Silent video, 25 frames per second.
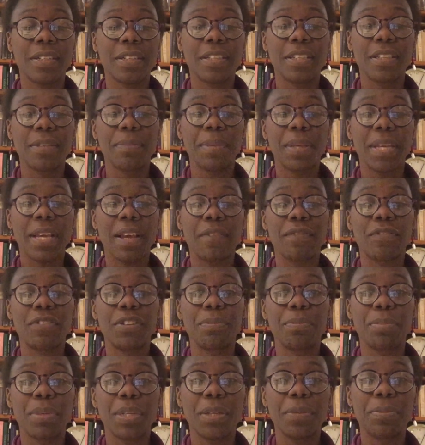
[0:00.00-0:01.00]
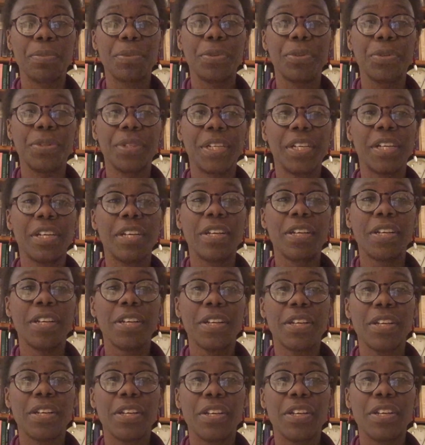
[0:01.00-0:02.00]
the Biafran people.
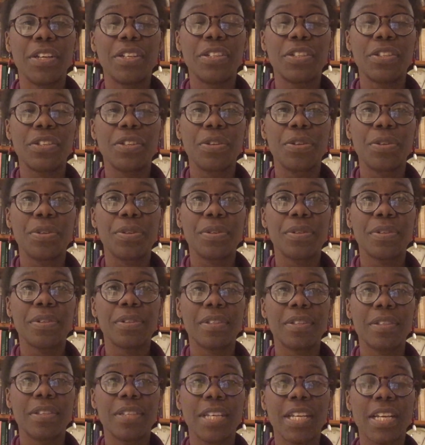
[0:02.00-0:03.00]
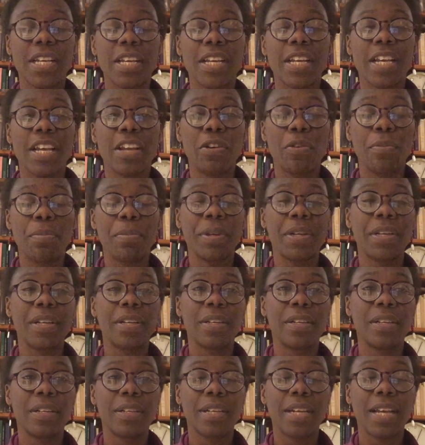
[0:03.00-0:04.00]
So they're
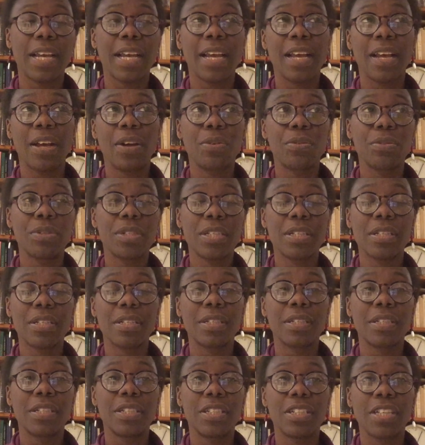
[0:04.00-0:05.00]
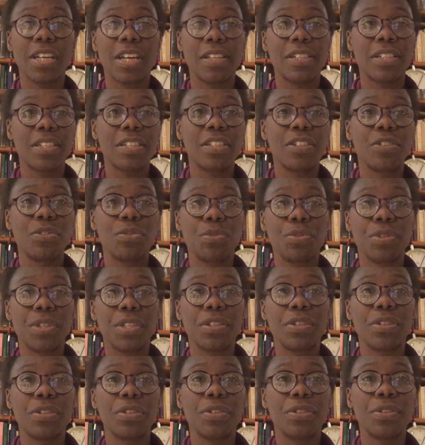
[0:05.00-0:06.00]
helping out just in order
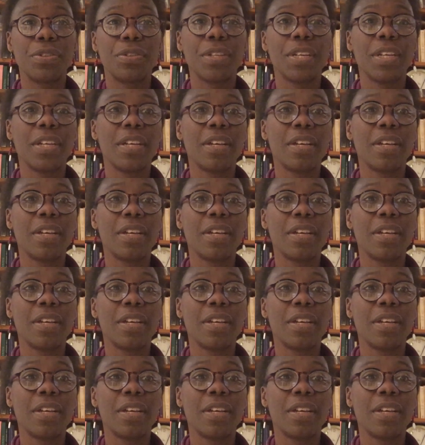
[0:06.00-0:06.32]
to